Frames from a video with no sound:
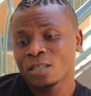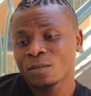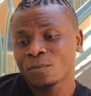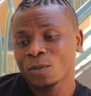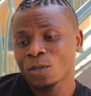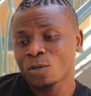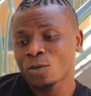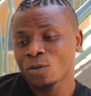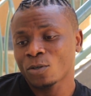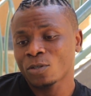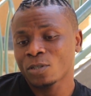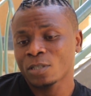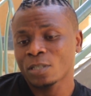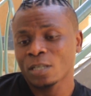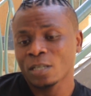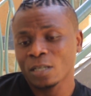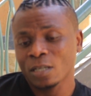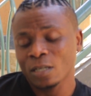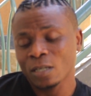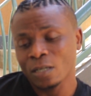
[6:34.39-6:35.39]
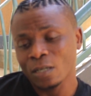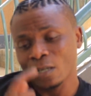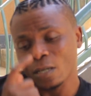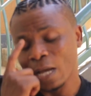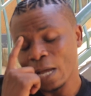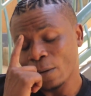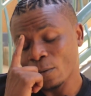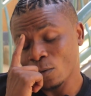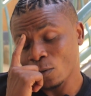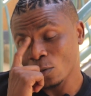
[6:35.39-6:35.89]
because uh,
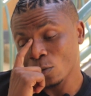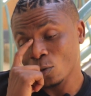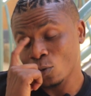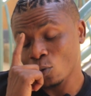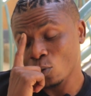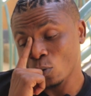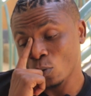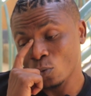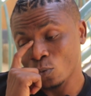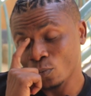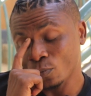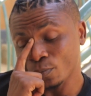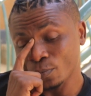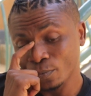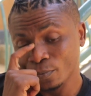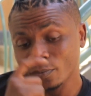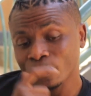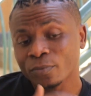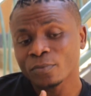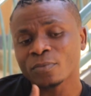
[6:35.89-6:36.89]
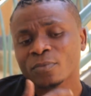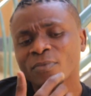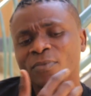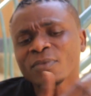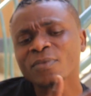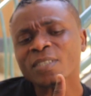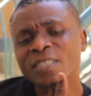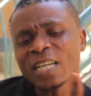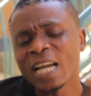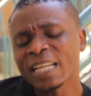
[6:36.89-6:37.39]
I want to
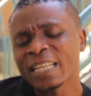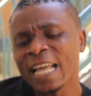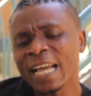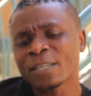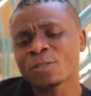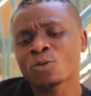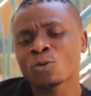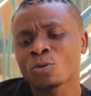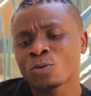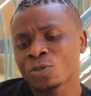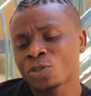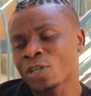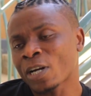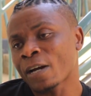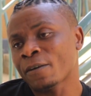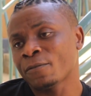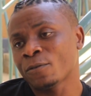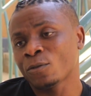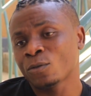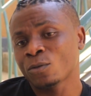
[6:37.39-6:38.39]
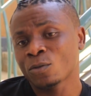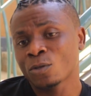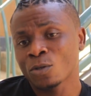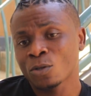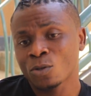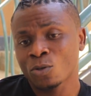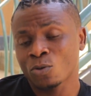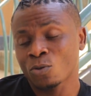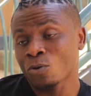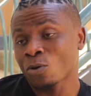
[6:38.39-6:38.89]
I like to travel
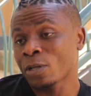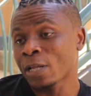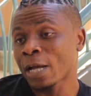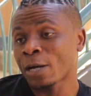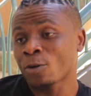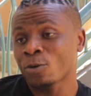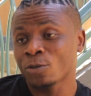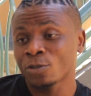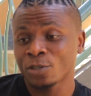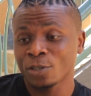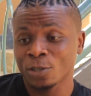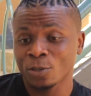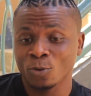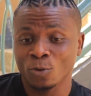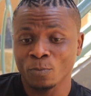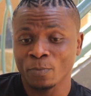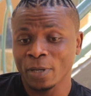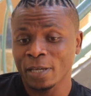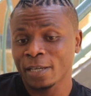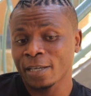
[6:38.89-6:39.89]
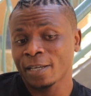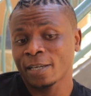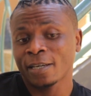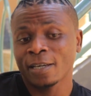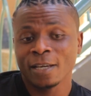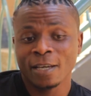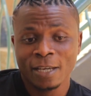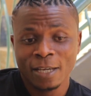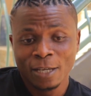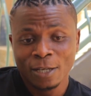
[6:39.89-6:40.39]
to other countries to make
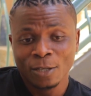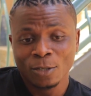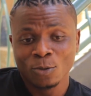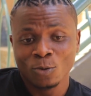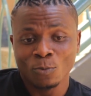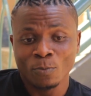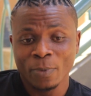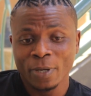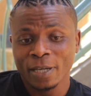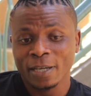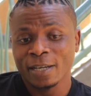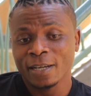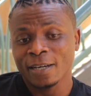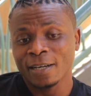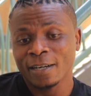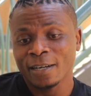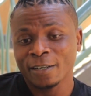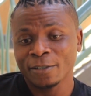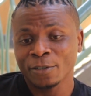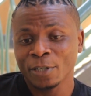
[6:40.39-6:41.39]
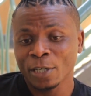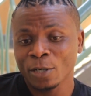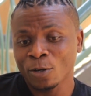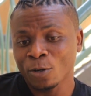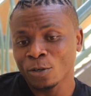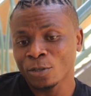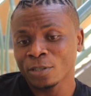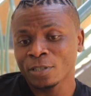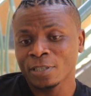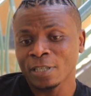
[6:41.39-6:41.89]
to make uh,
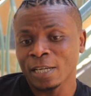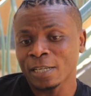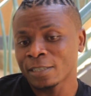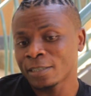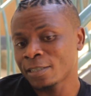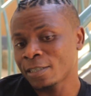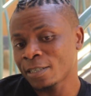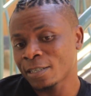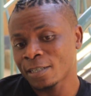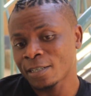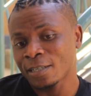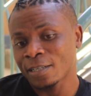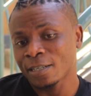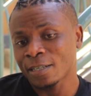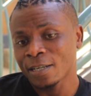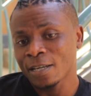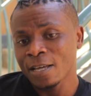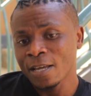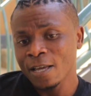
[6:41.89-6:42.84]
records and uh,